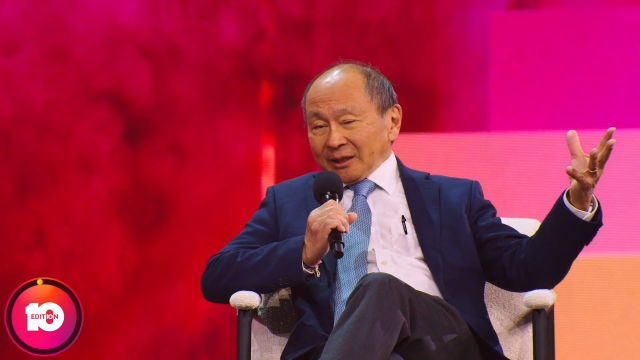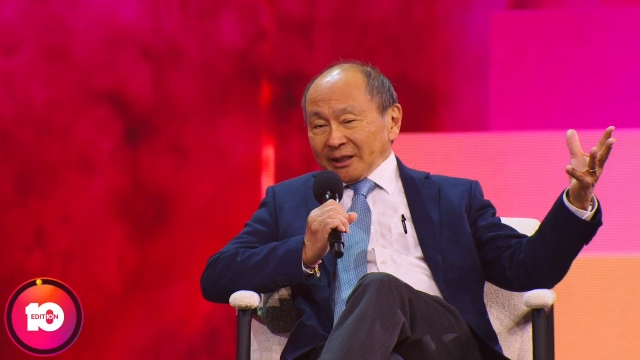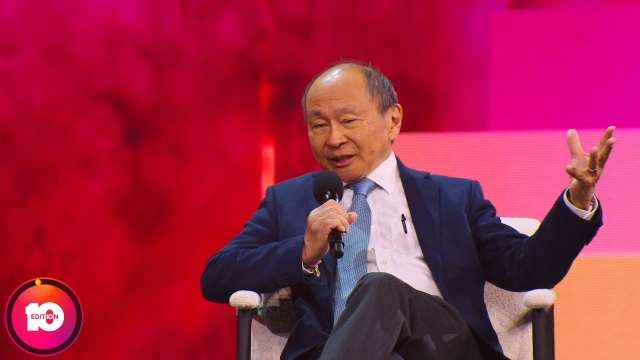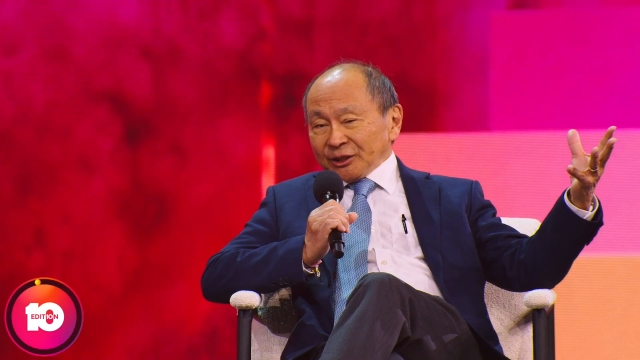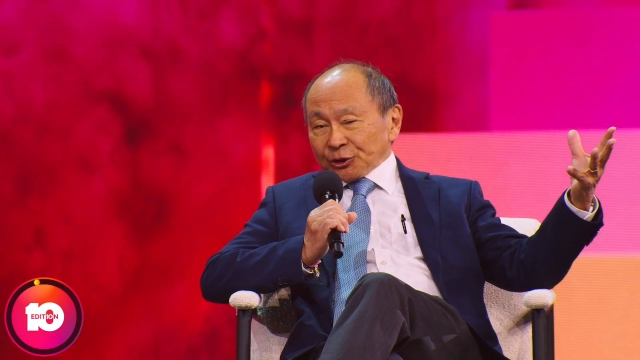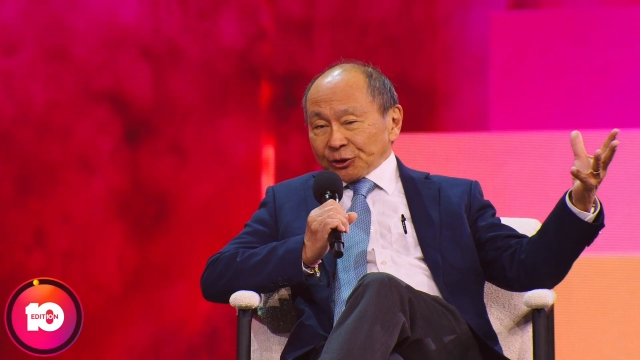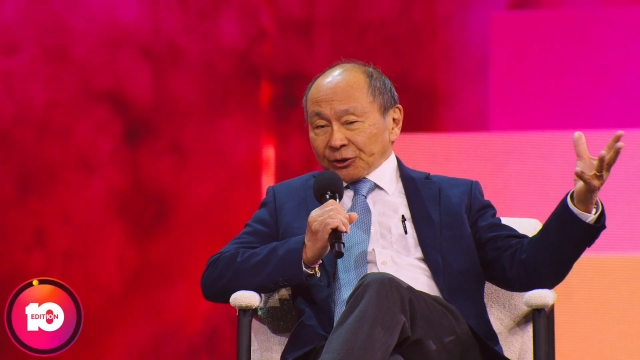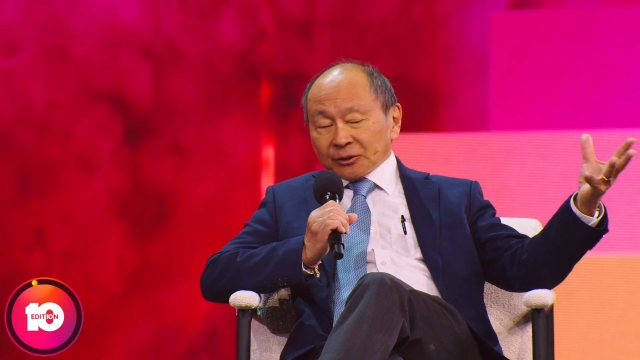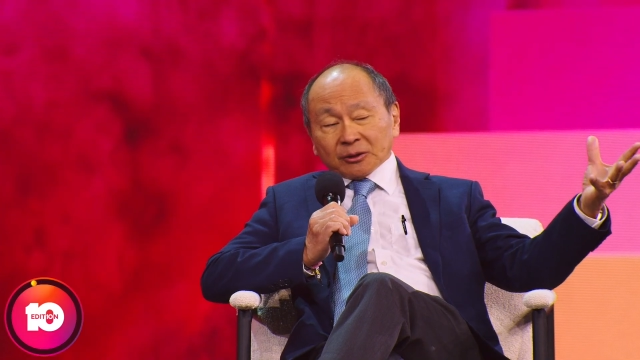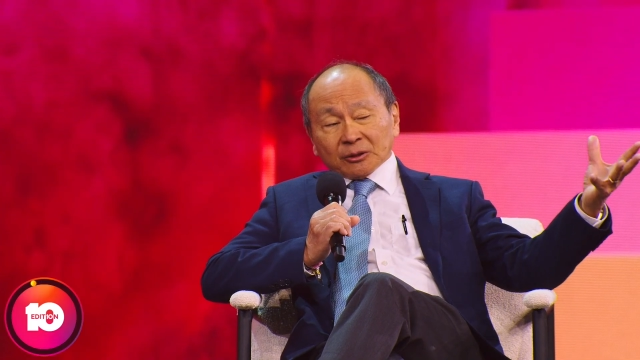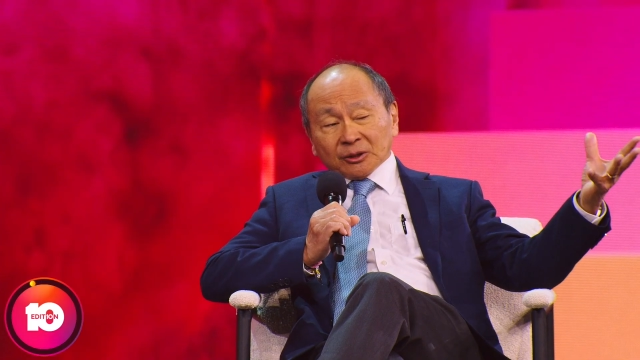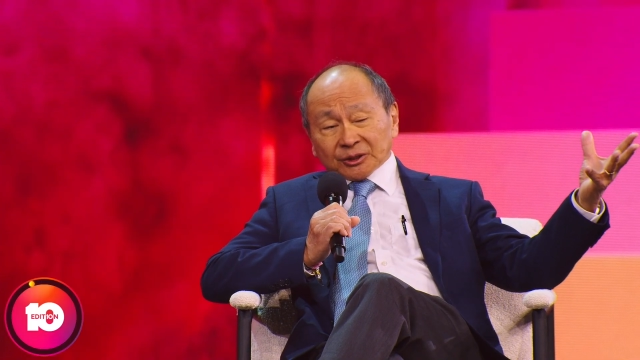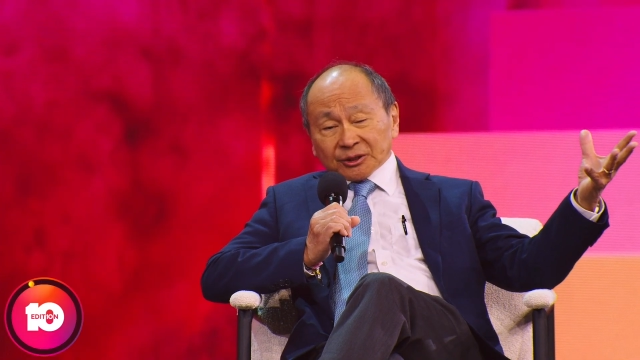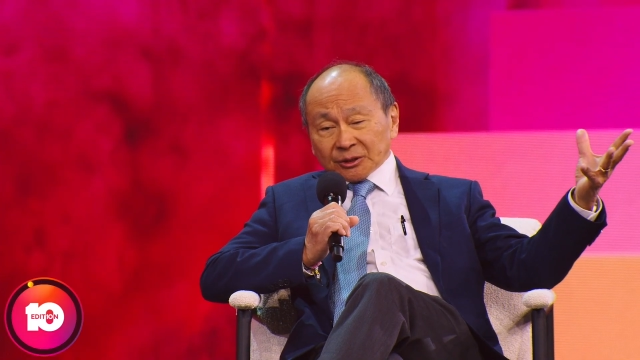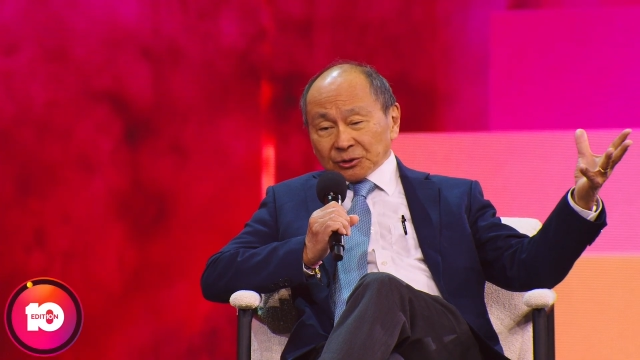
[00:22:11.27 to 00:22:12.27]

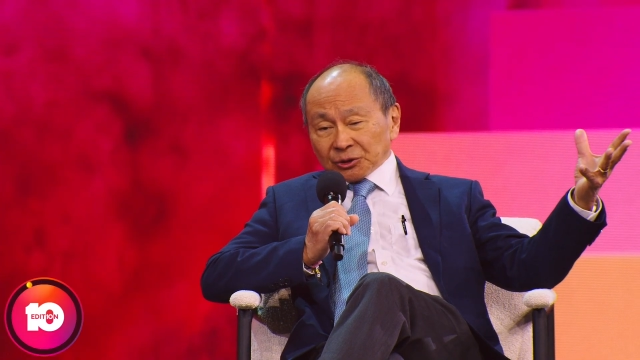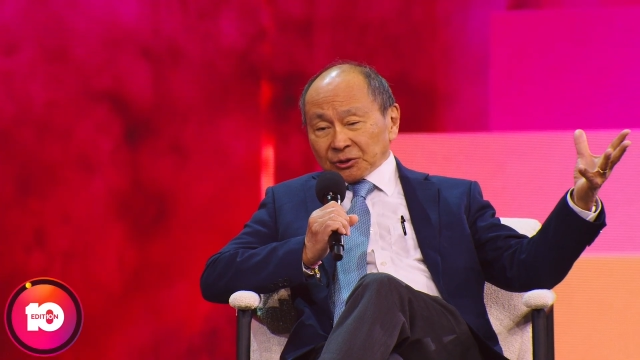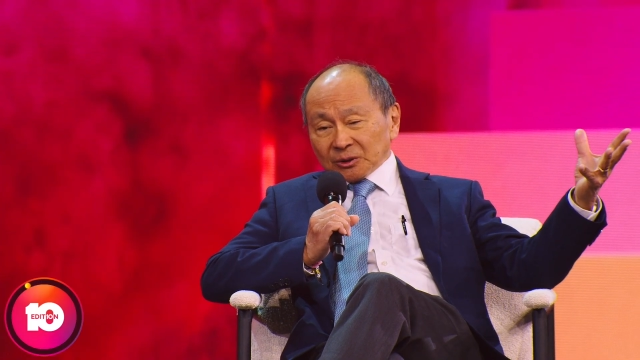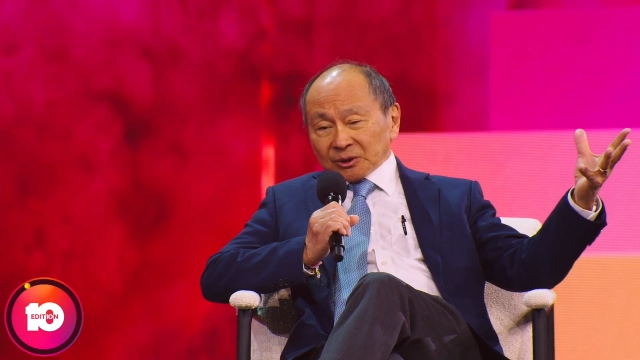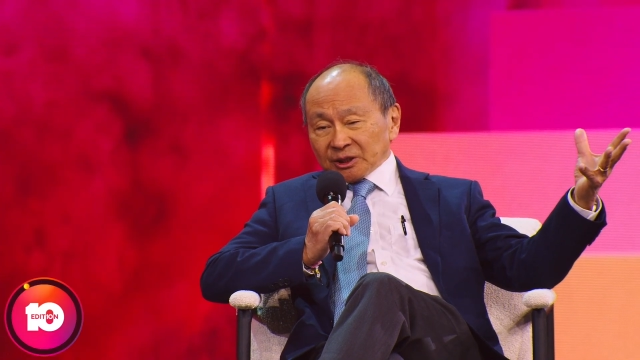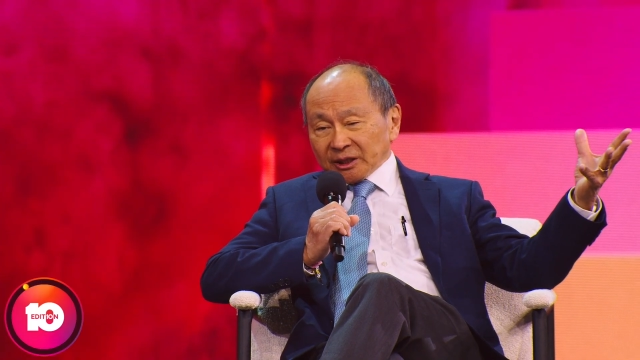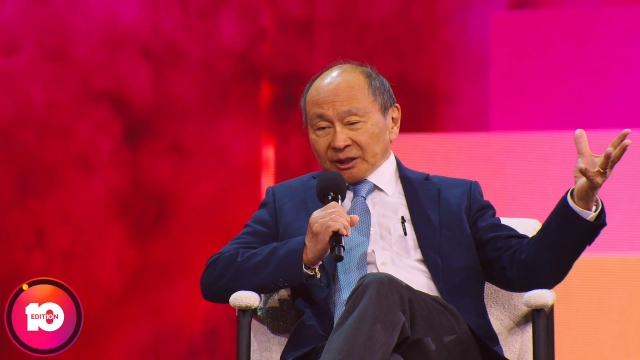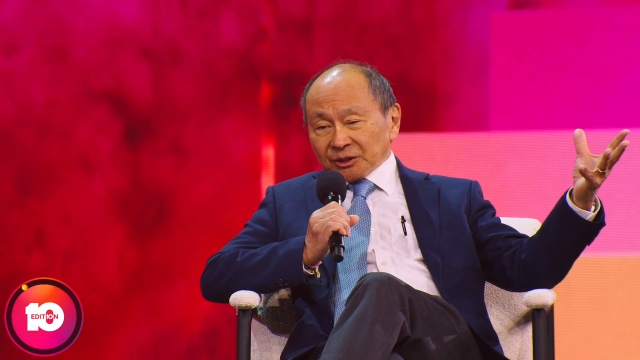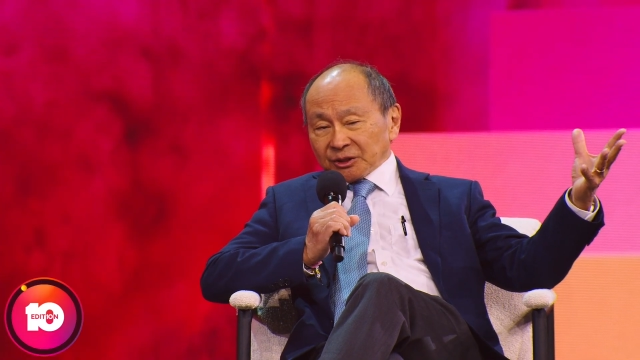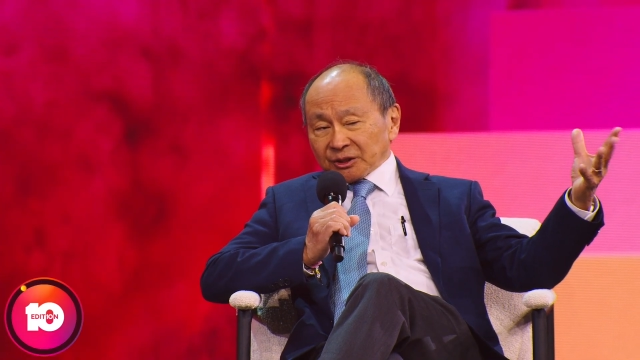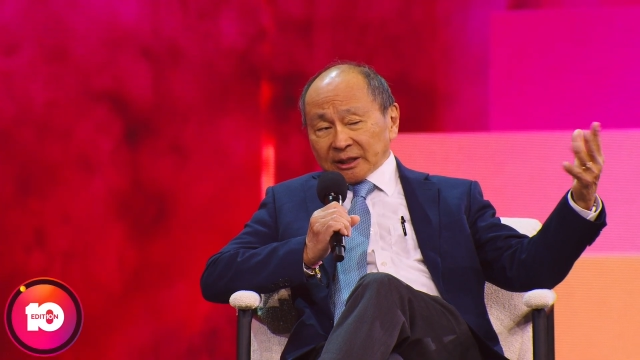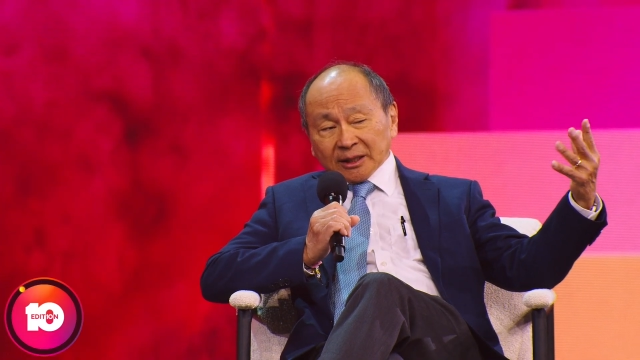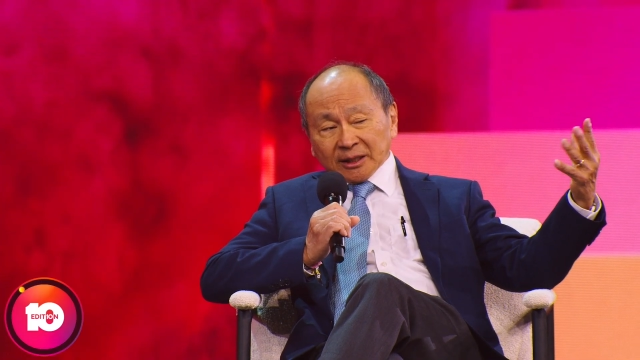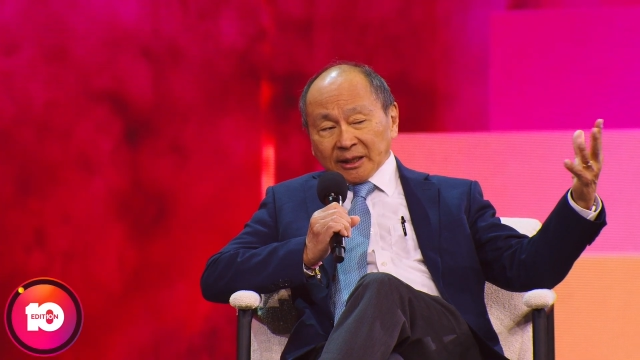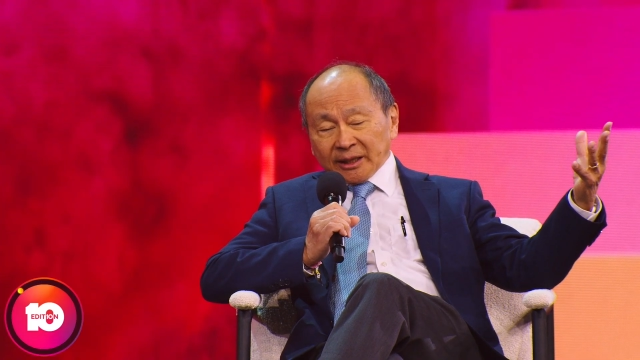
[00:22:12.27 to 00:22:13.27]
internal social changes.
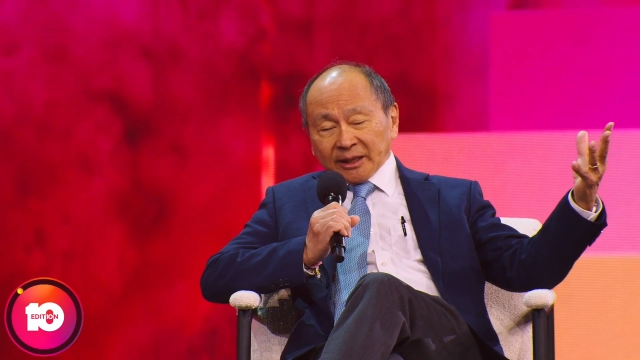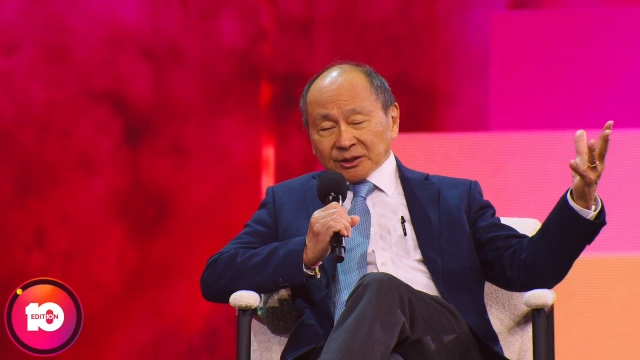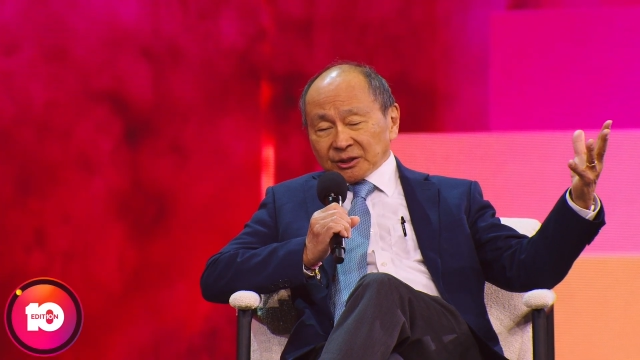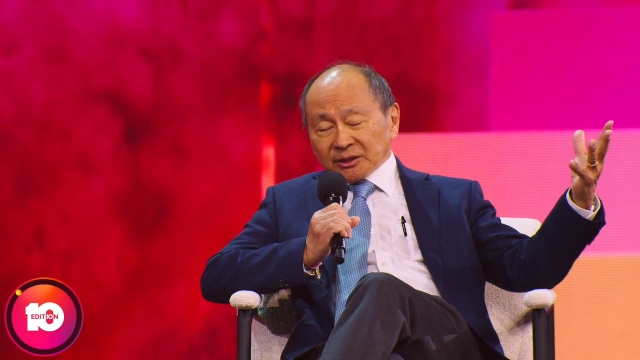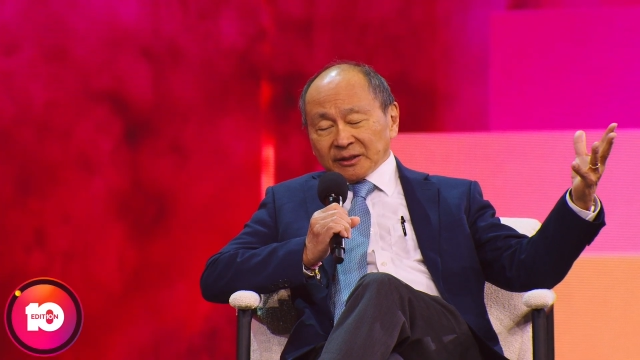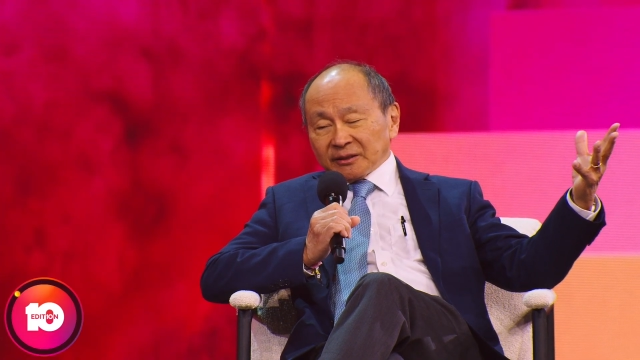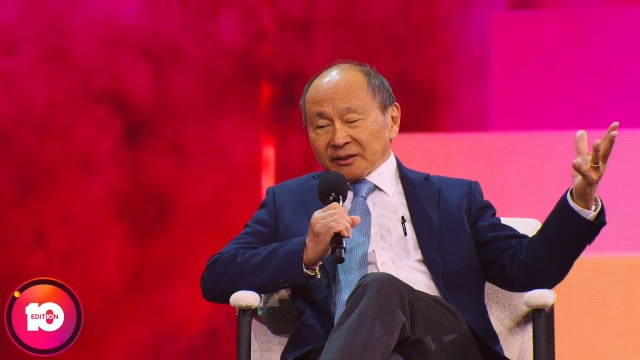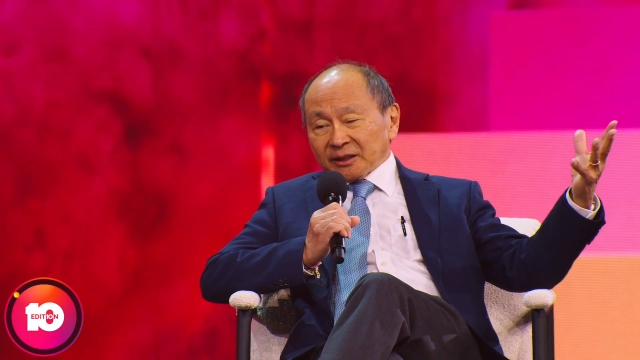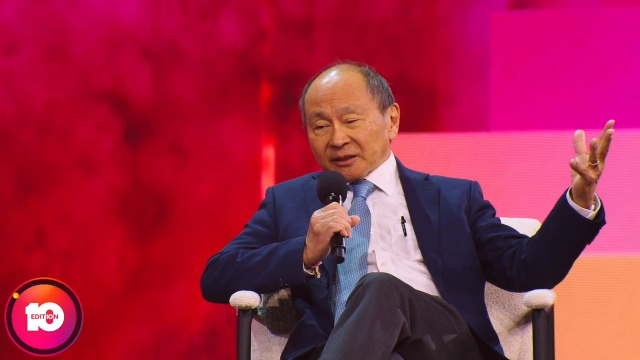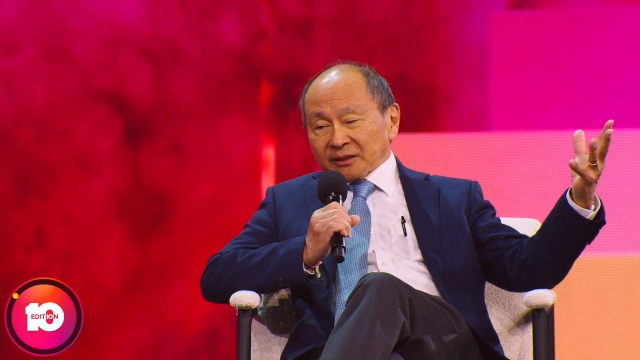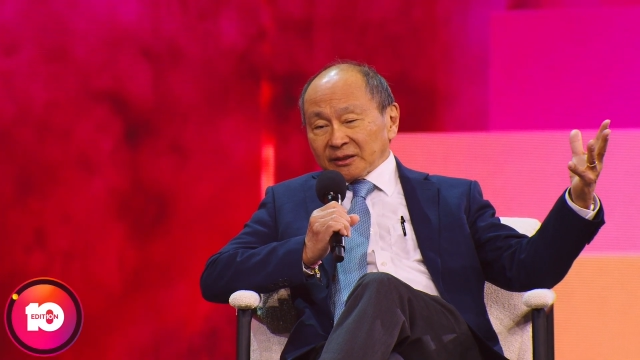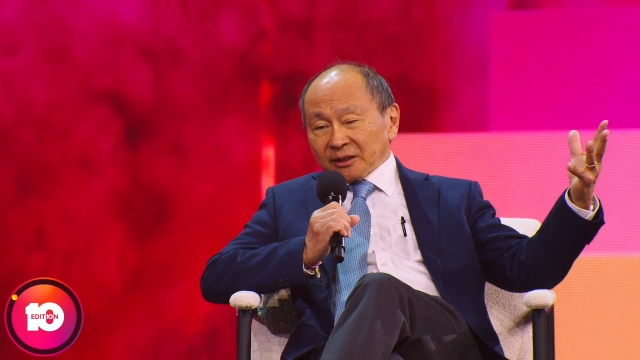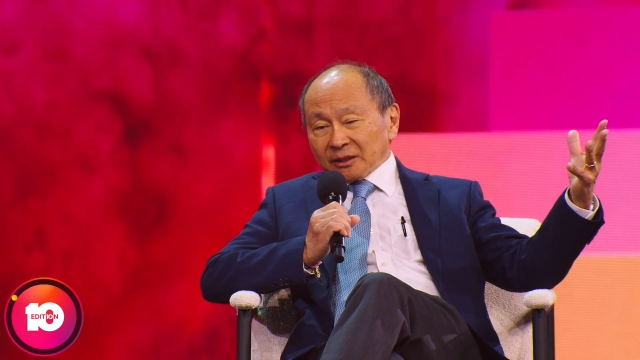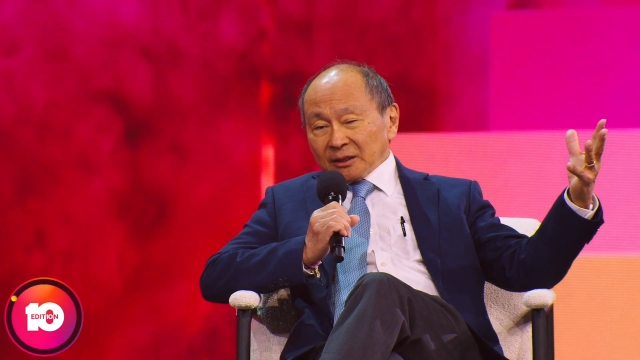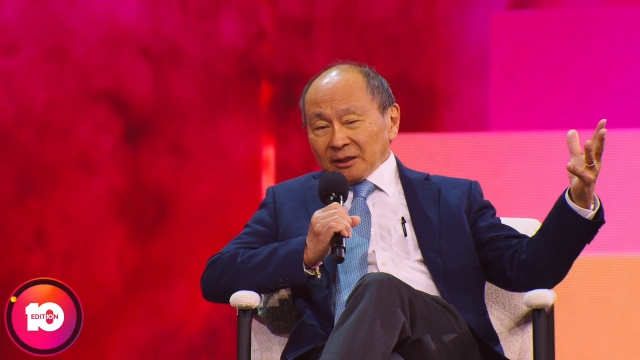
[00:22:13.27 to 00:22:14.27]
I actually think that